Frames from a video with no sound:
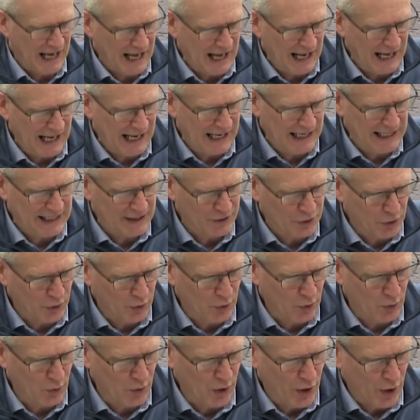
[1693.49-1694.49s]
I
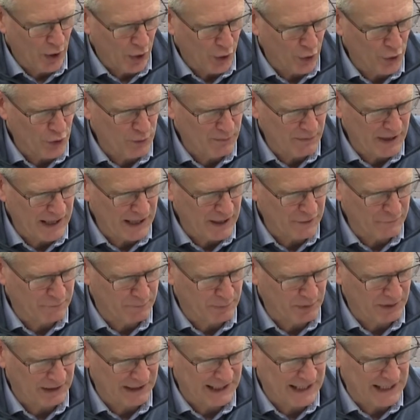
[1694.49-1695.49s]
know whom I have
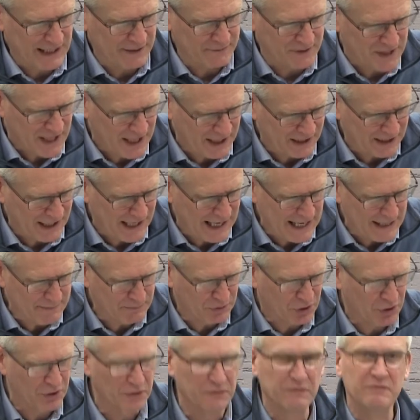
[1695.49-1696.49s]
believed, and
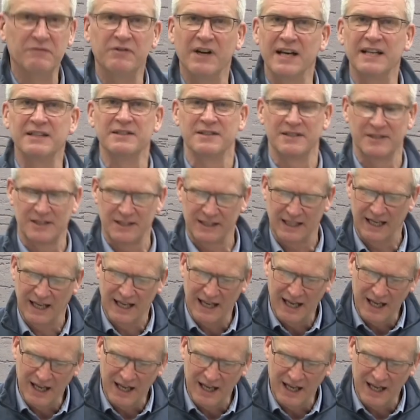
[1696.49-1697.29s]
I'm convinced